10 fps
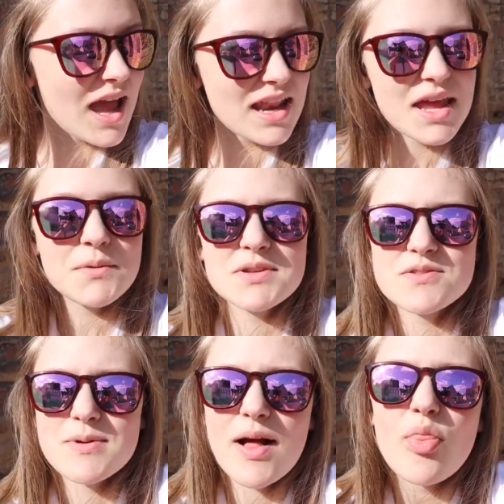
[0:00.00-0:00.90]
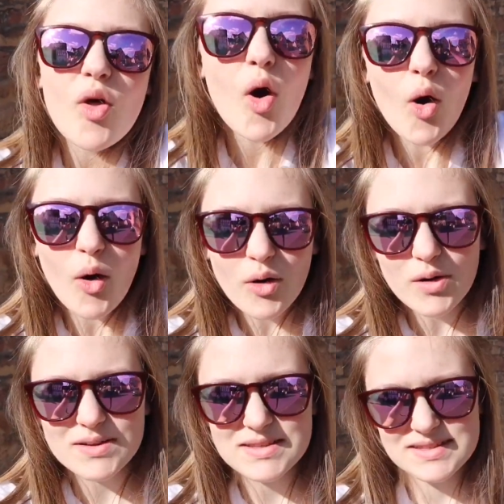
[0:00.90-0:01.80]
and it was around the
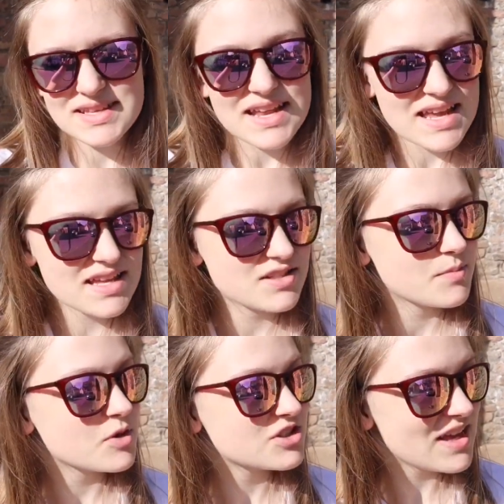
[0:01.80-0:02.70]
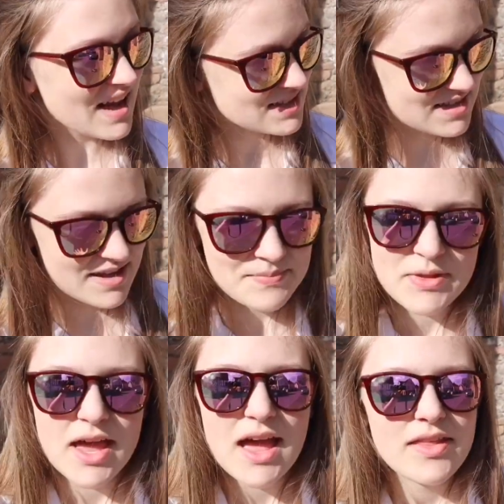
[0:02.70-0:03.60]
whole city to protect it.
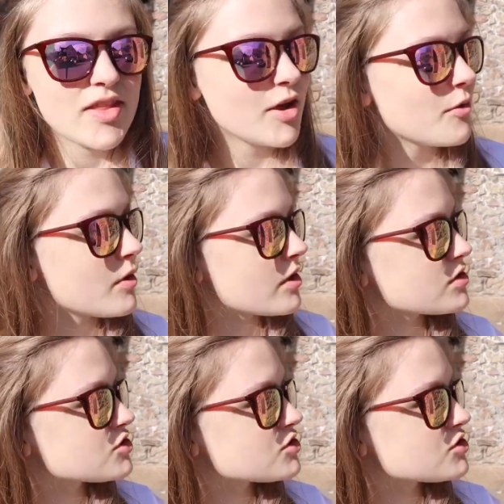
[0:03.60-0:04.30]
There were